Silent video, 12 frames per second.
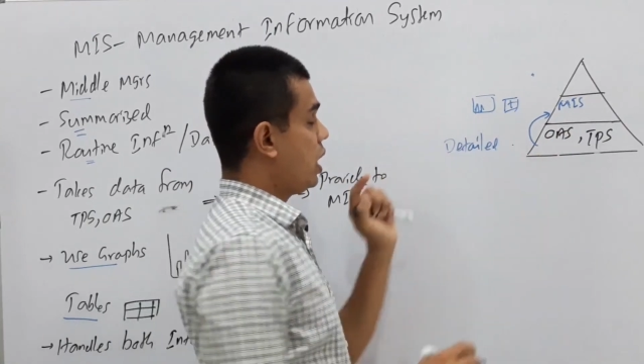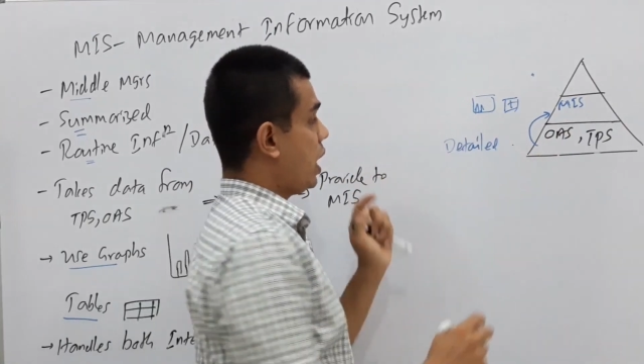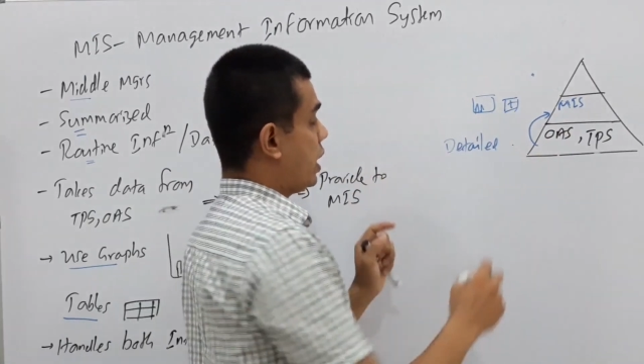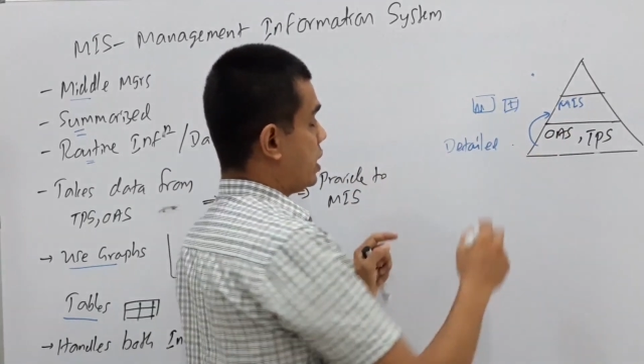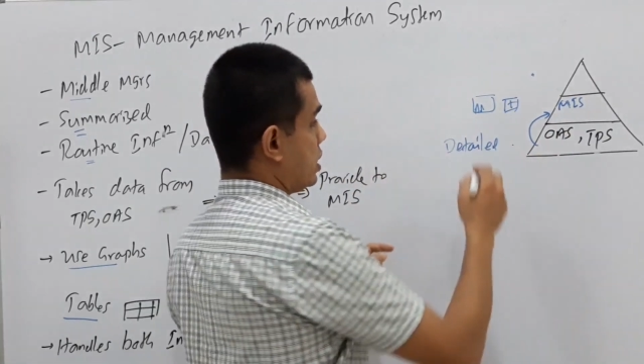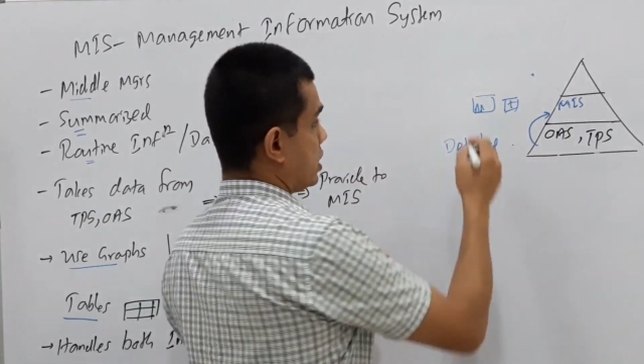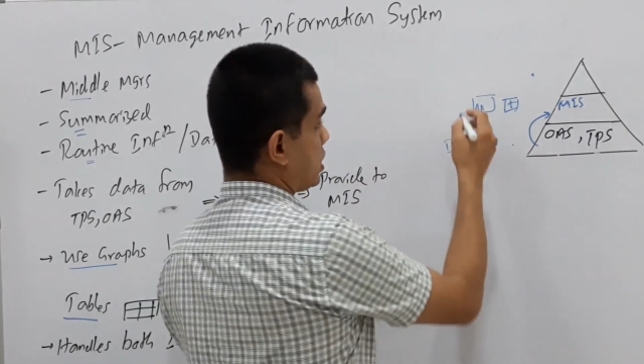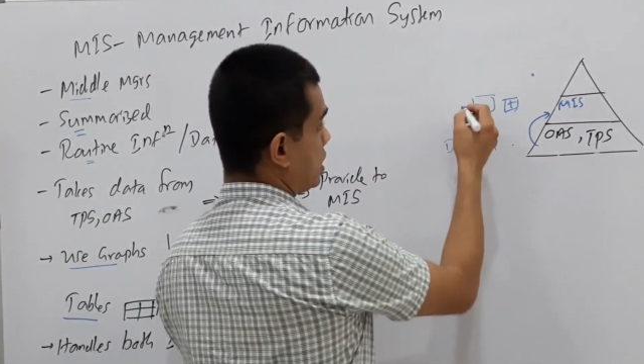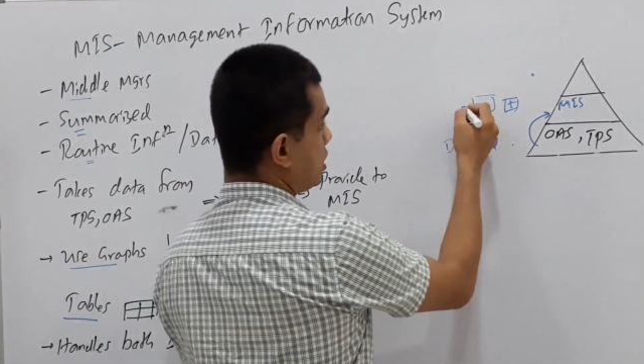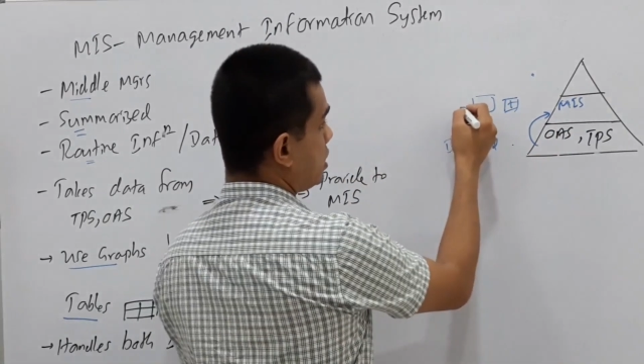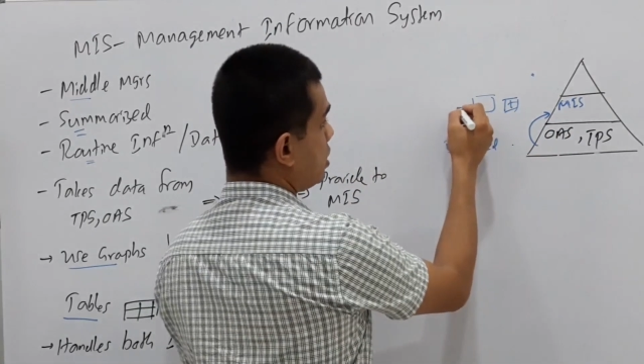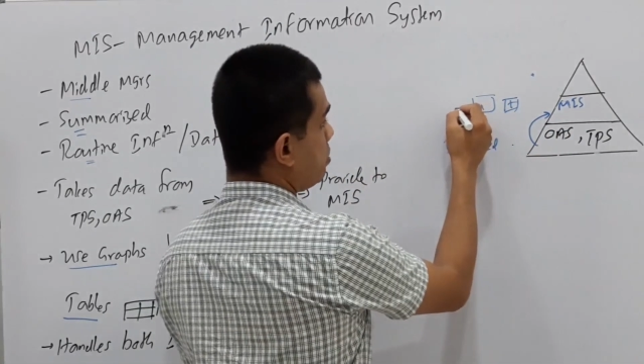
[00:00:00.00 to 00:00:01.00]
And
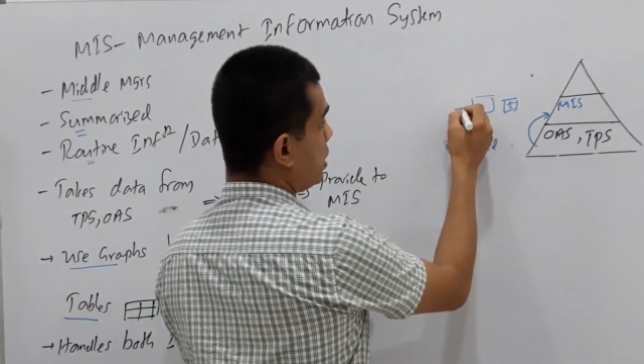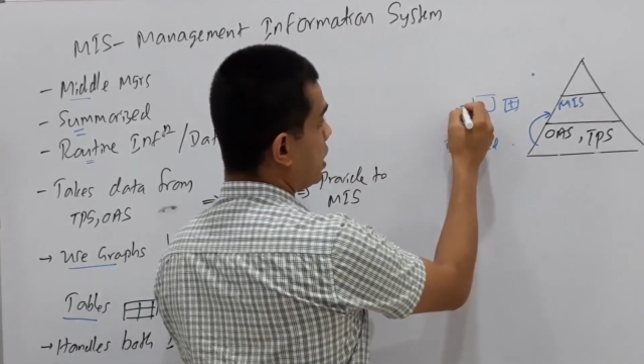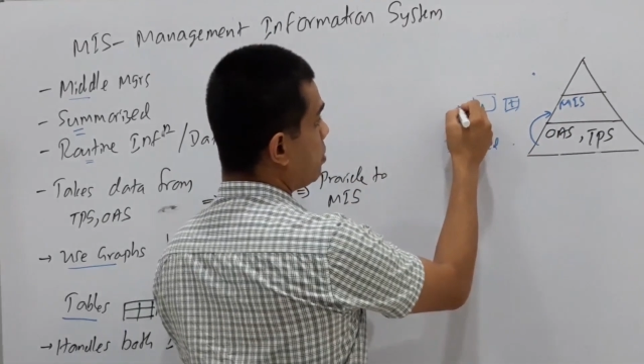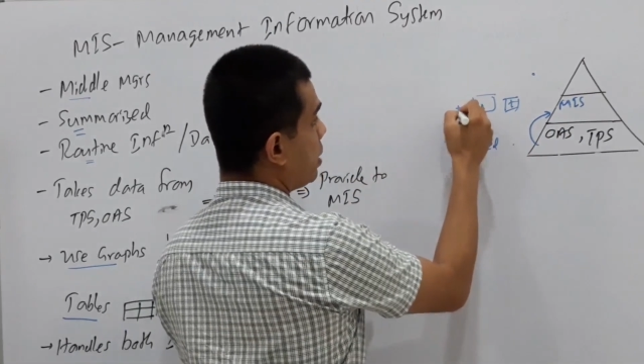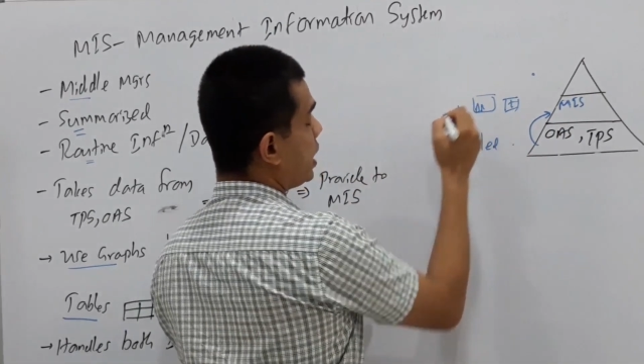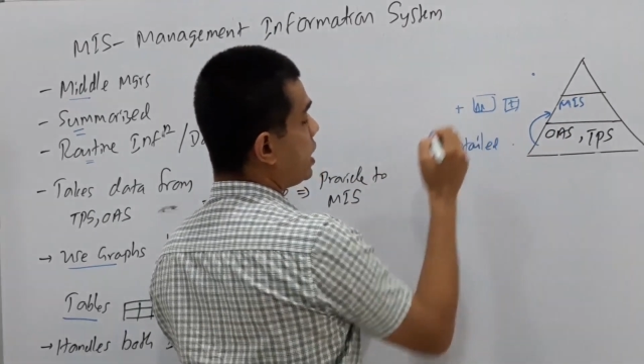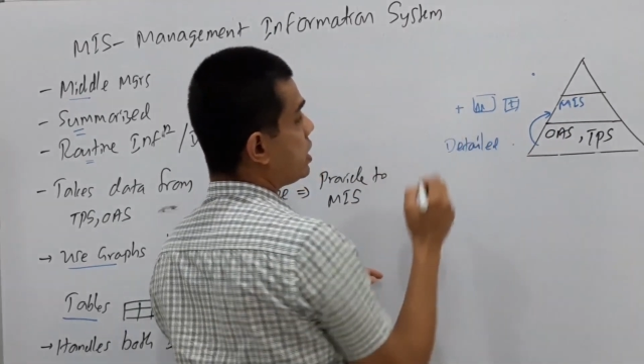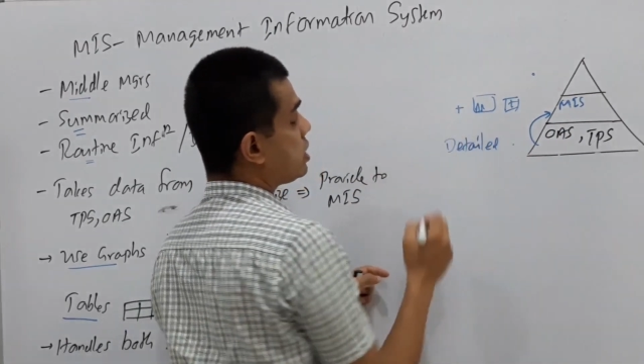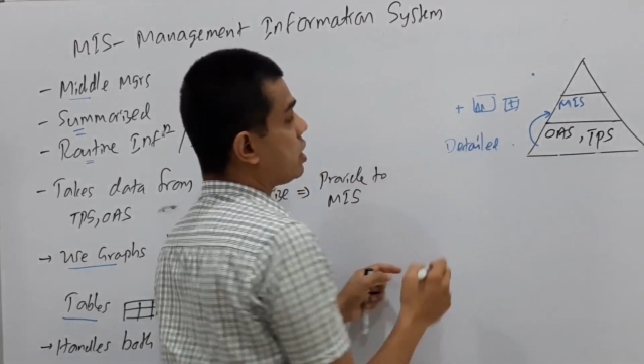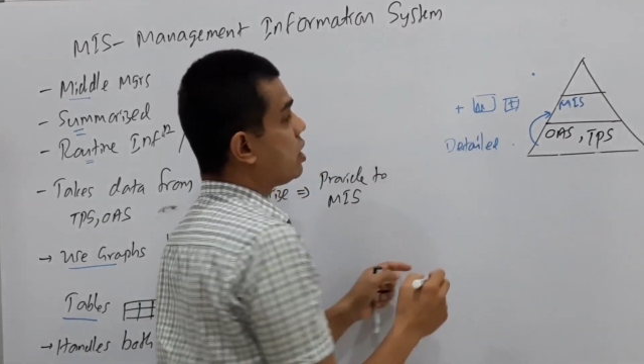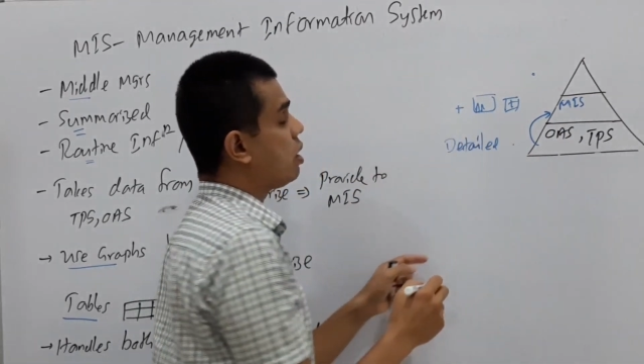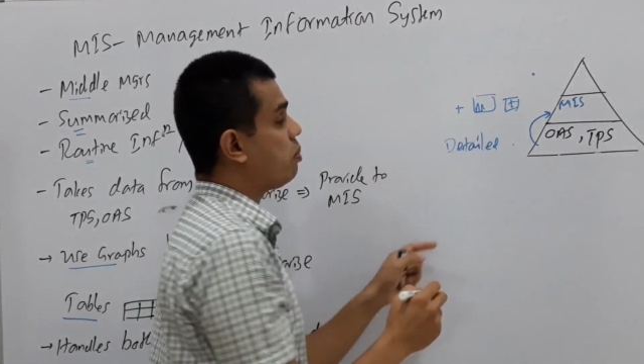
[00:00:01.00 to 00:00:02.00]
since the middle managers
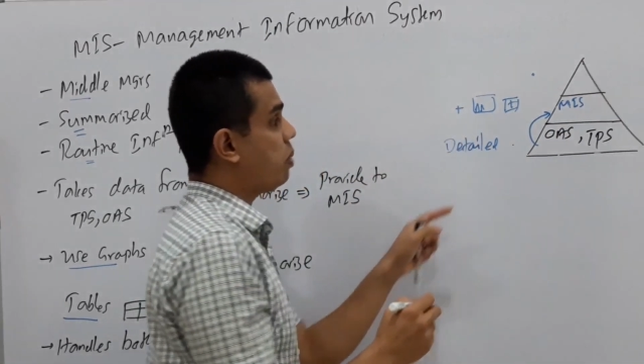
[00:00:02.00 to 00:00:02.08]
are